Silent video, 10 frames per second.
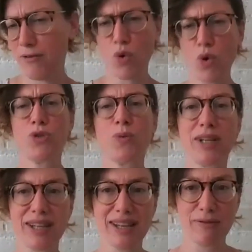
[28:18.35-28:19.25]
Of course,
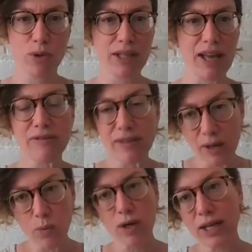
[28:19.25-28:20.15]
we're going to give you a
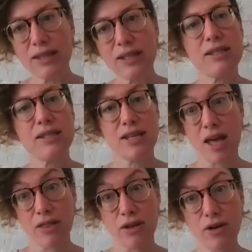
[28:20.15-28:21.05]
lifeline. We're in this
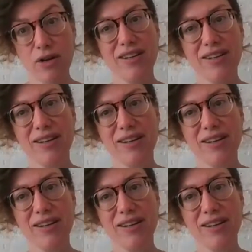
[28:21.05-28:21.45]
together,